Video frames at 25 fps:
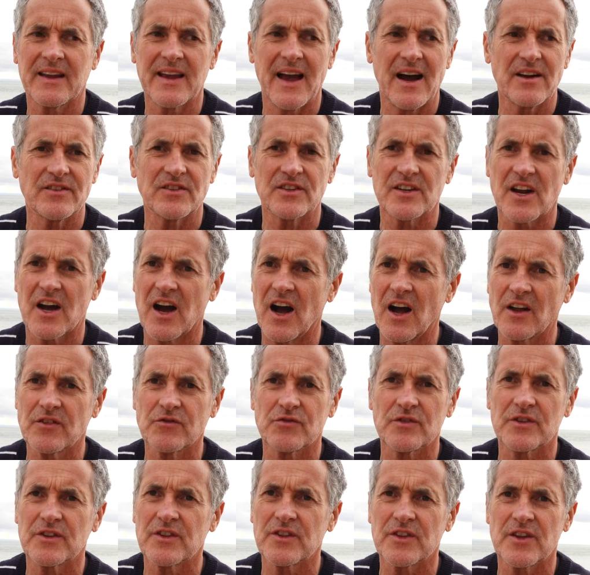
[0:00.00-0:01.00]
counted
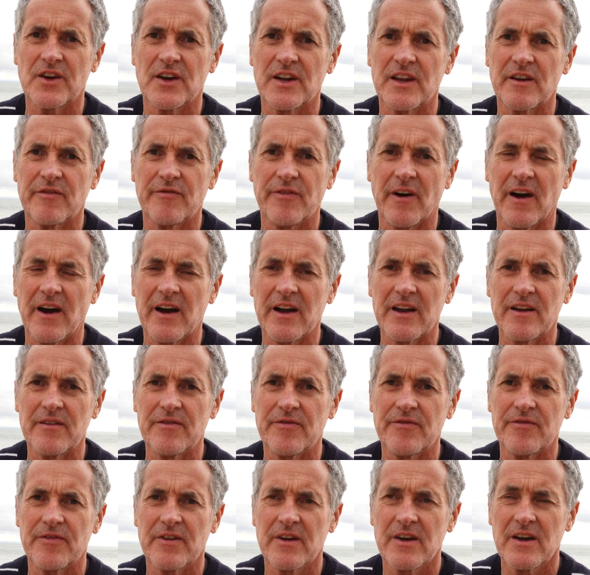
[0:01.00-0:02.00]

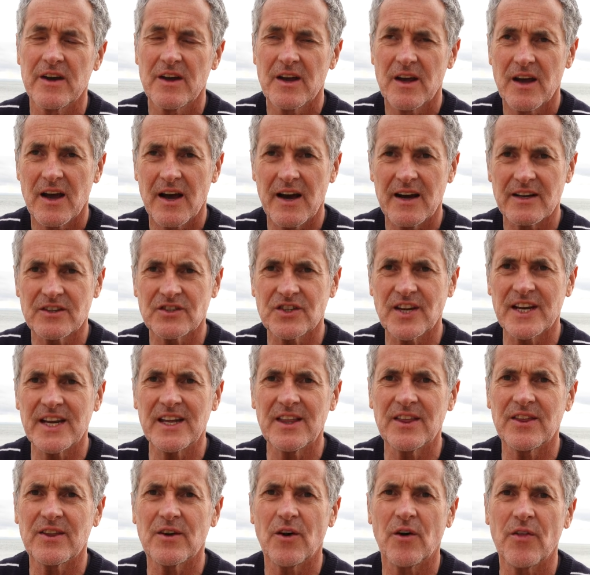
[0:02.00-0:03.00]
135
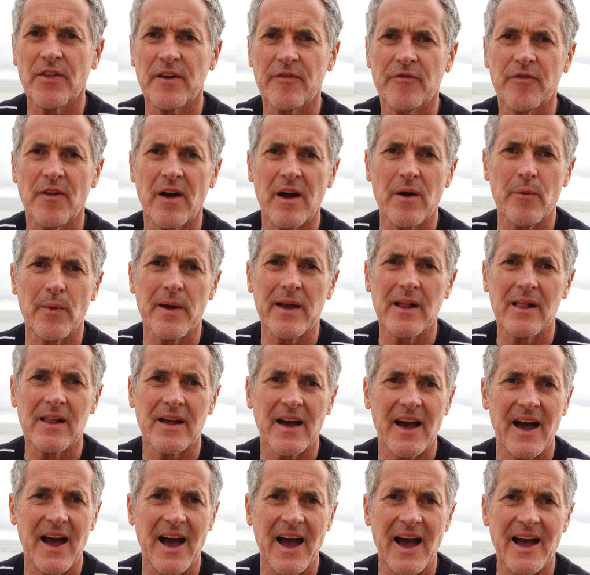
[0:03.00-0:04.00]
teeth on the flywheel,
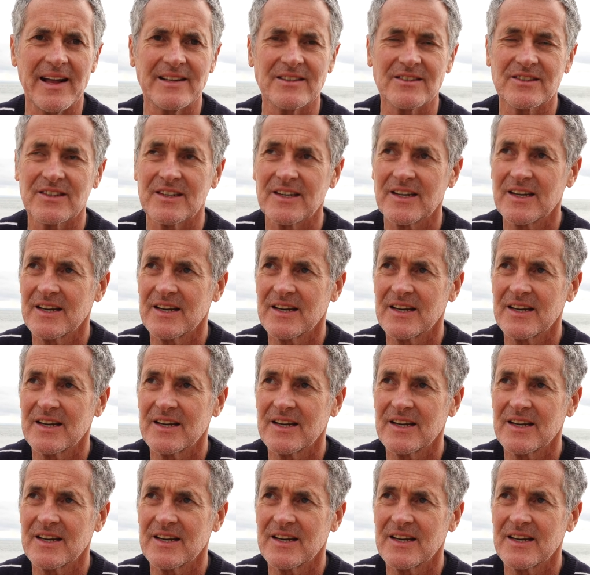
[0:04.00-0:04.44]
and